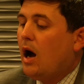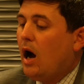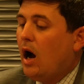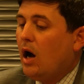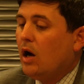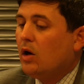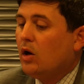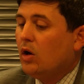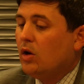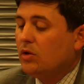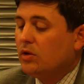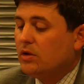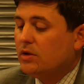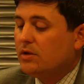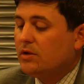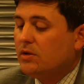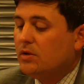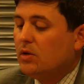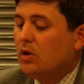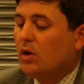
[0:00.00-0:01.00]

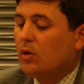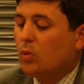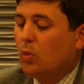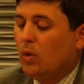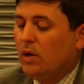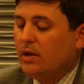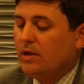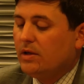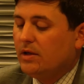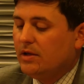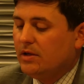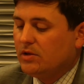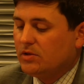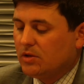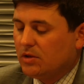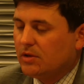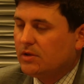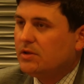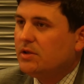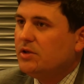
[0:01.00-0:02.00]
On one of the deals
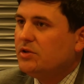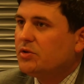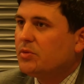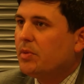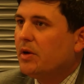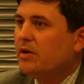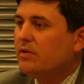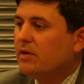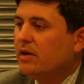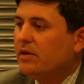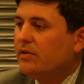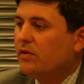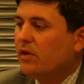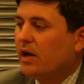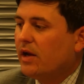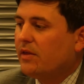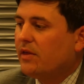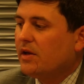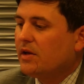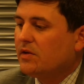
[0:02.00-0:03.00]
on the teacher pay raise that
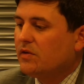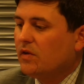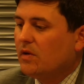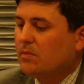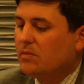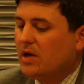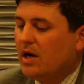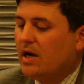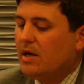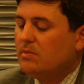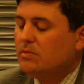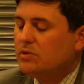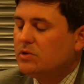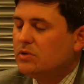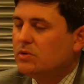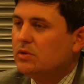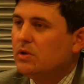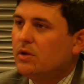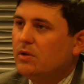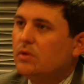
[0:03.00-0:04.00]
I think
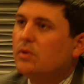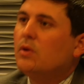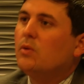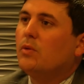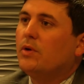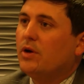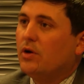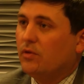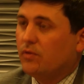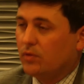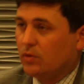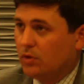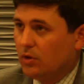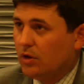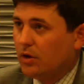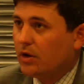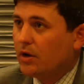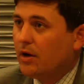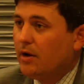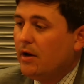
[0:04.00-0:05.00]
sometimes that we
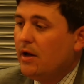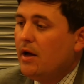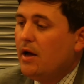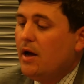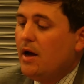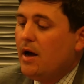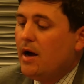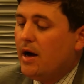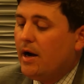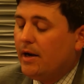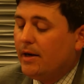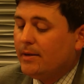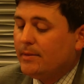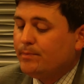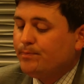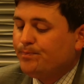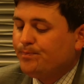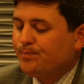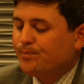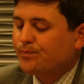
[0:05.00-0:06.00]
overlook,
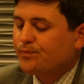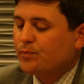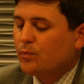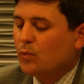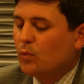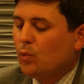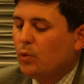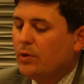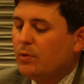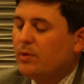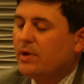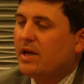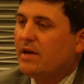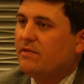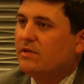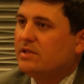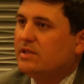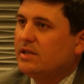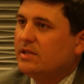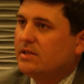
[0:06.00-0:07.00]
we gave
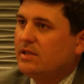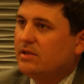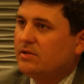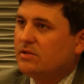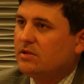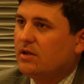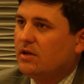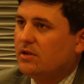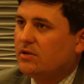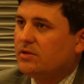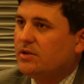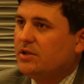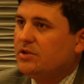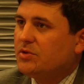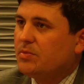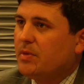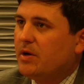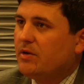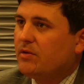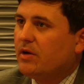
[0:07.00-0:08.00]
a $6,000
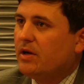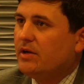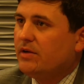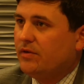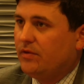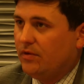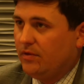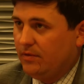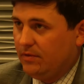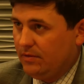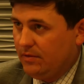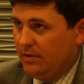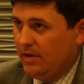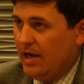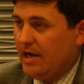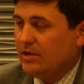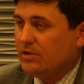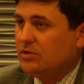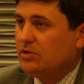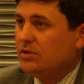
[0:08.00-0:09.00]
teacher pay raise
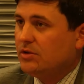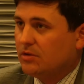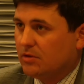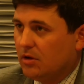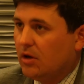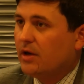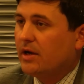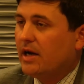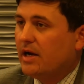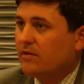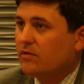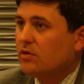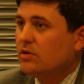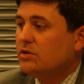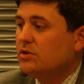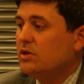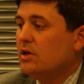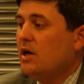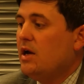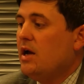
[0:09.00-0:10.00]
last year on average.